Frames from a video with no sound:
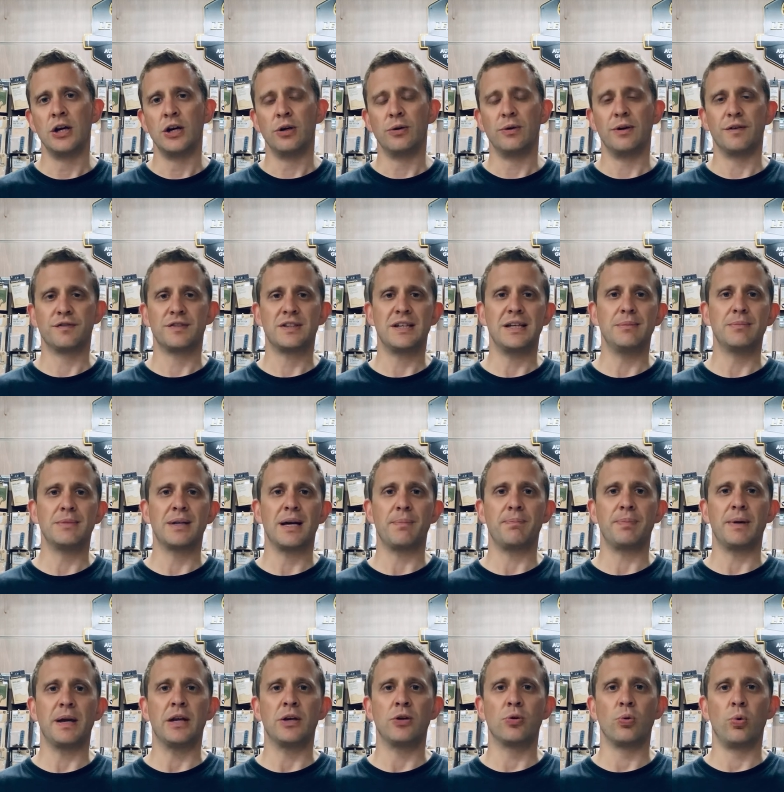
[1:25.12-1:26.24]
who have teamed
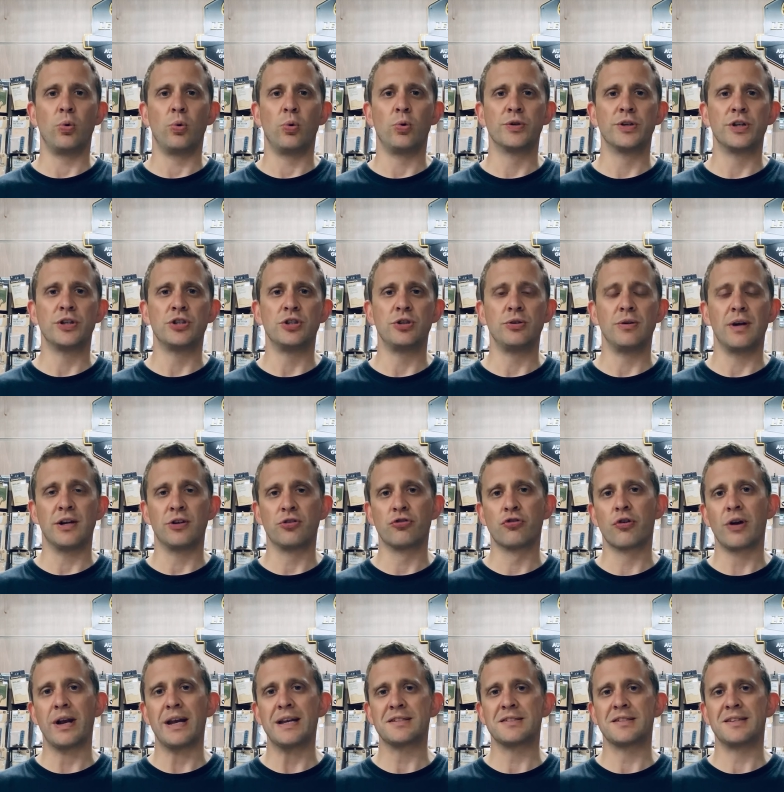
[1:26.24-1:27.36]
up in order to
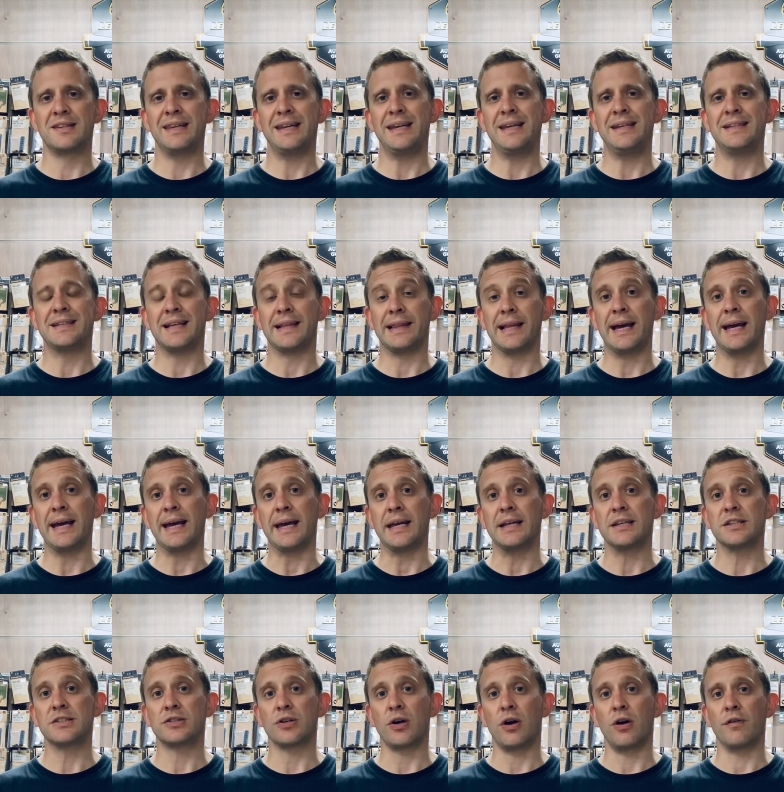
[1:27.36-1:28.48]
address the
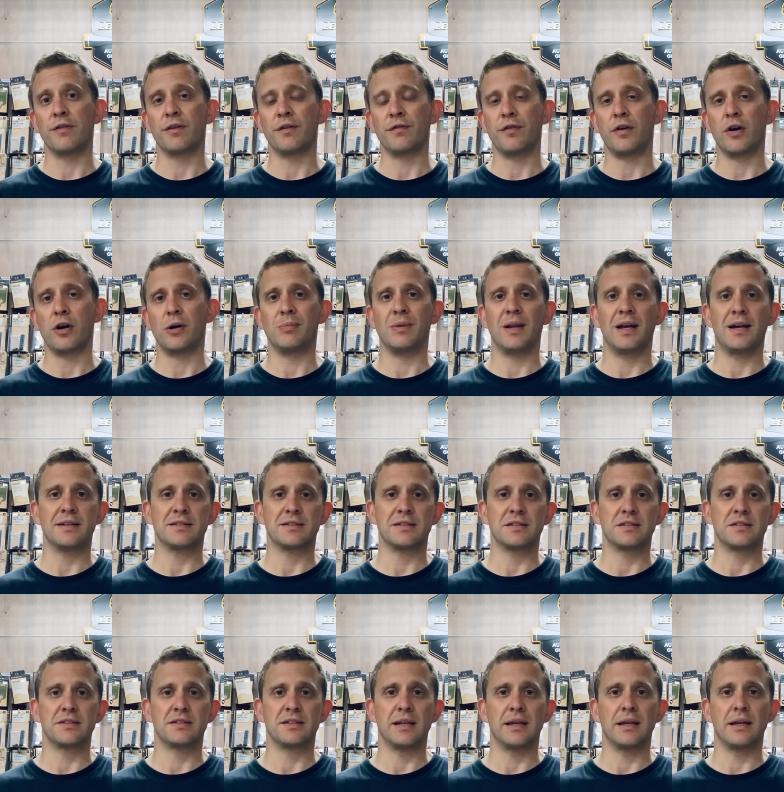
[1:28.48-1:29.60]
delays of the firearm
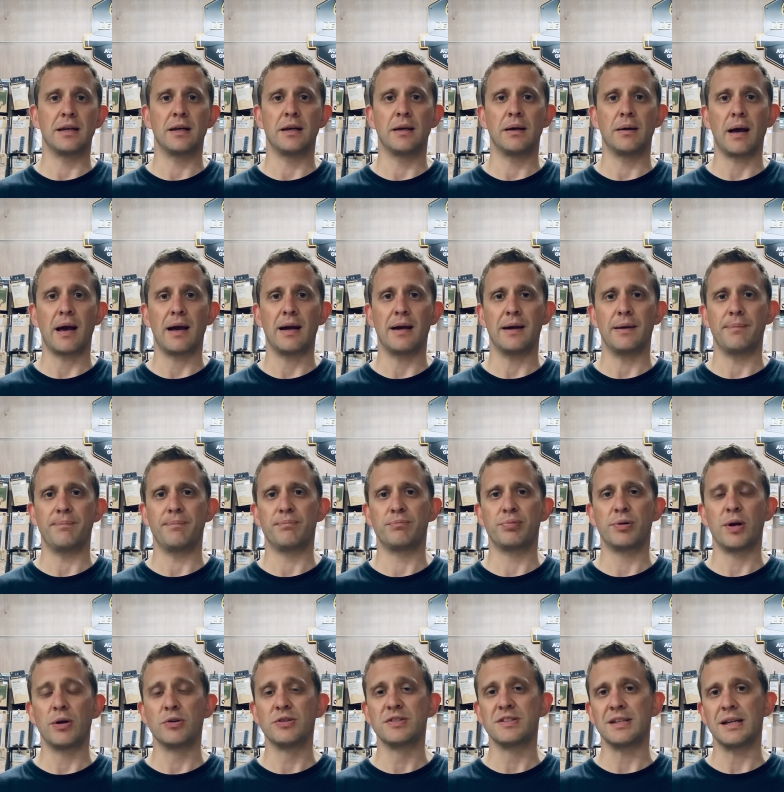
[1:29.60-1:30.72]
licensing
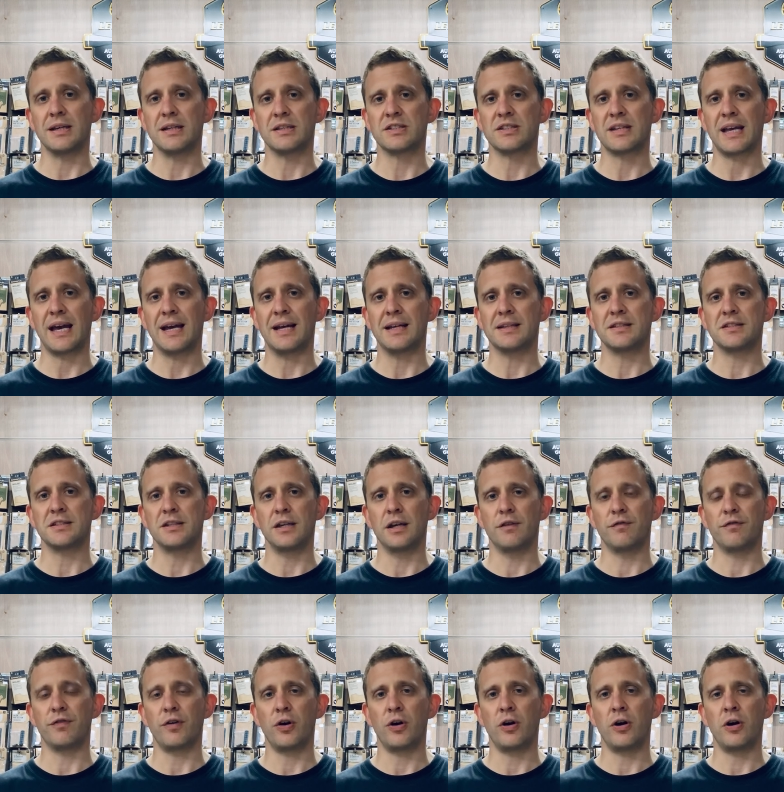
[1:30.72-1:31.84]
process at
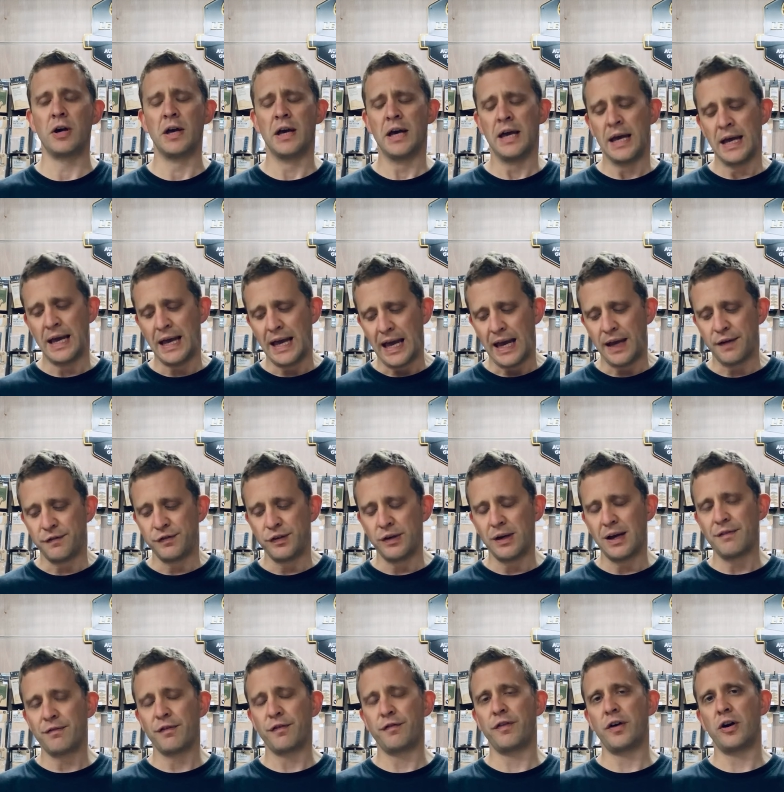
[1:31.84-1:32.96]
CFR. If you
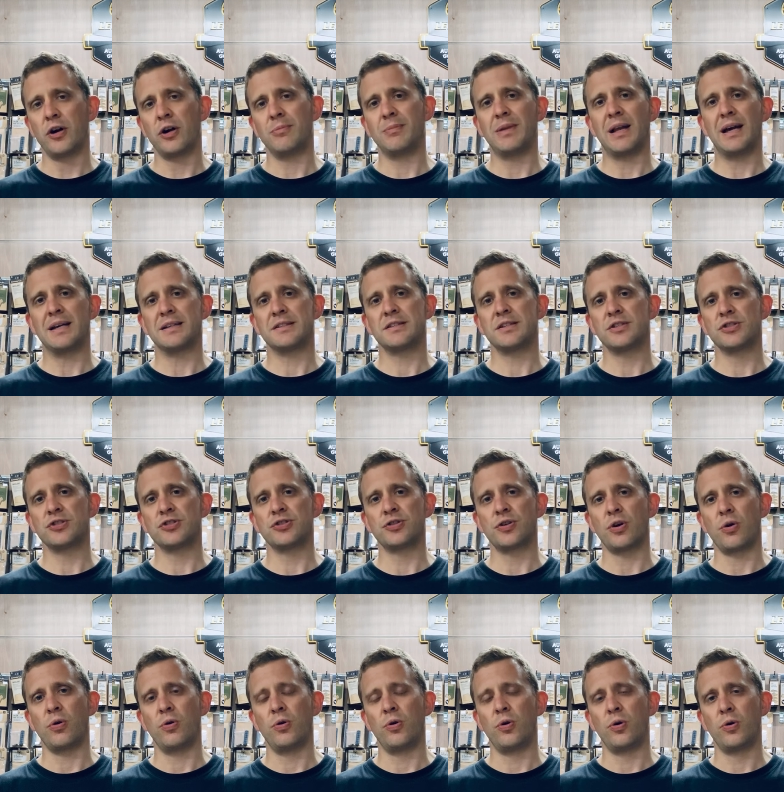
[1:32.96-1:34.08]
have a firearm license
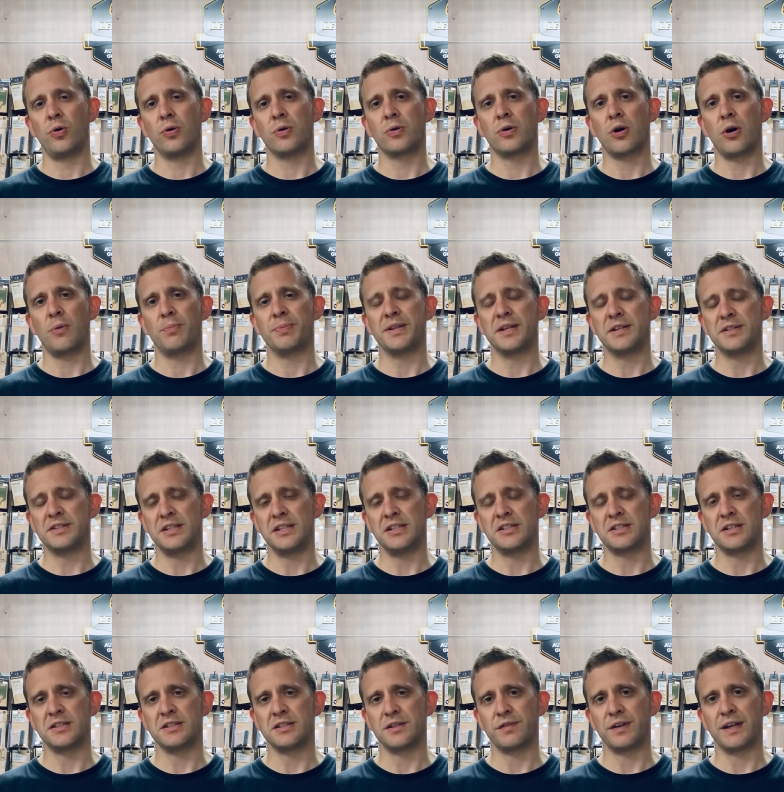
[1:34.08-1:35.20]
or competency
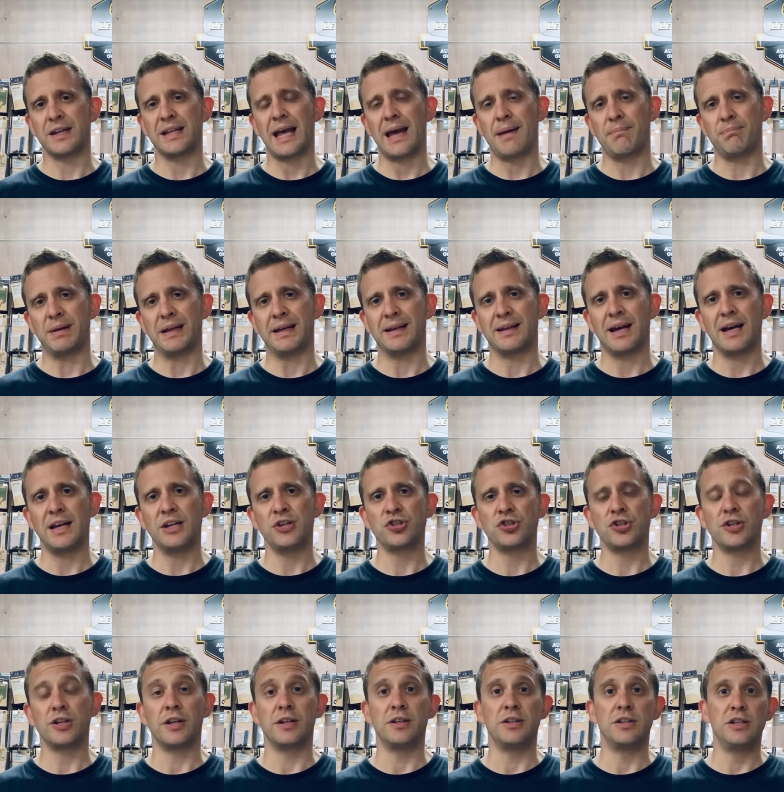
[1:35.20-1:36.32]
certificate
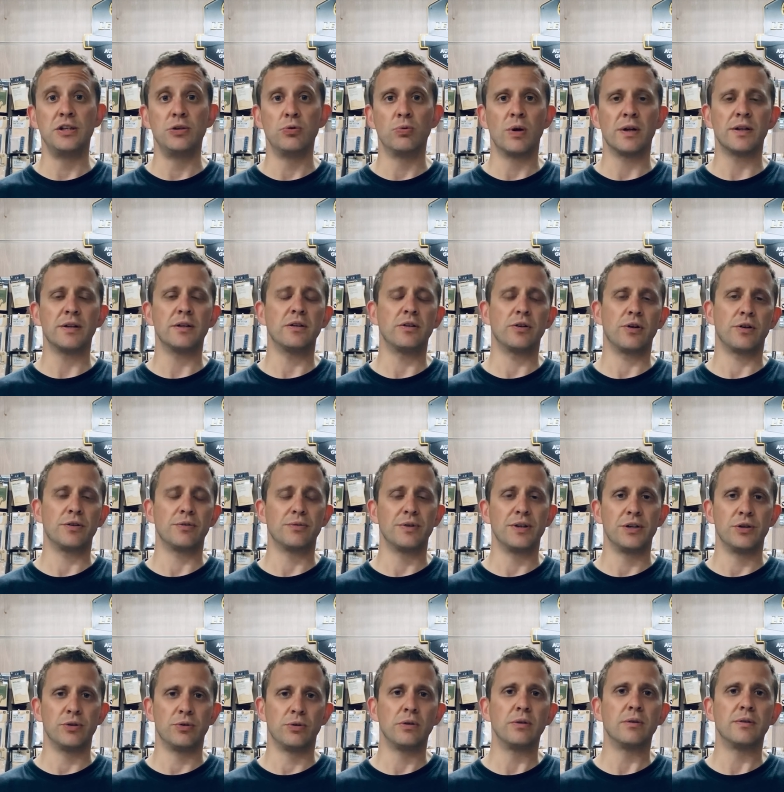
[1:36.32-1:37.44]
application, a new one, not a
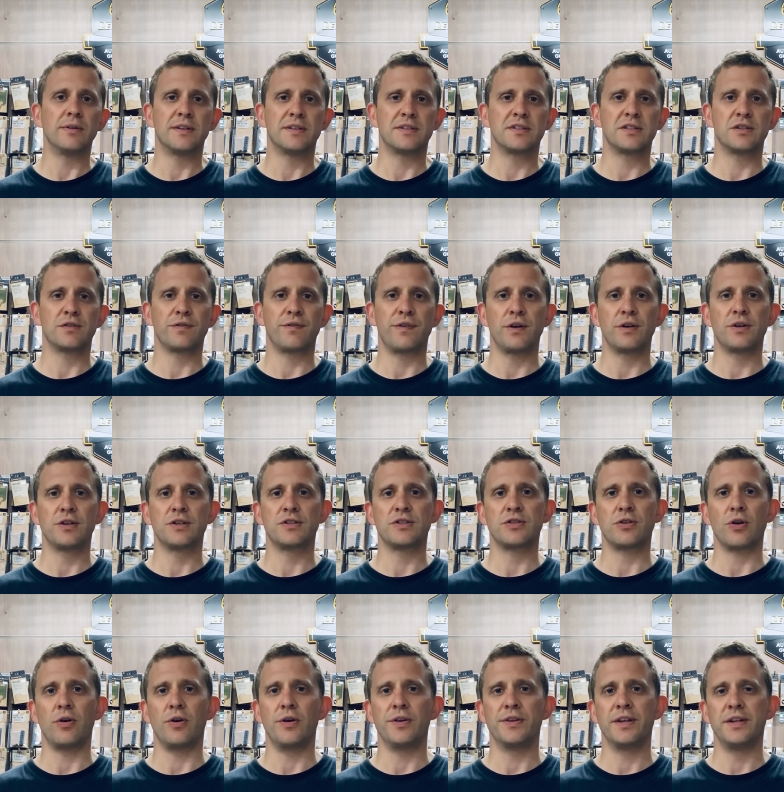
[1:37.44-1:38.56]
renewal, this is focused
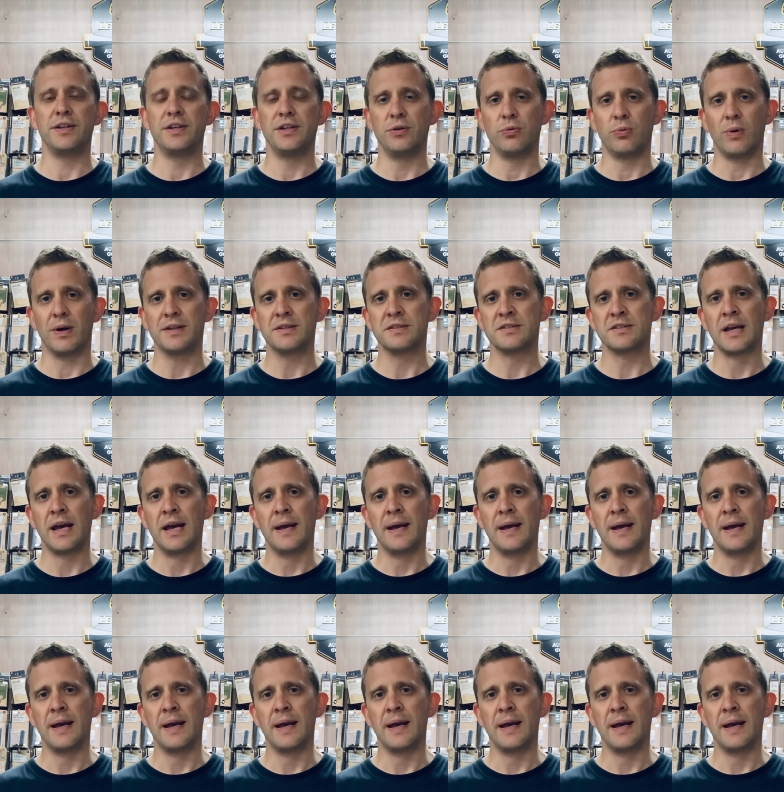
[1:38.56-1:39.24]
on the new ones,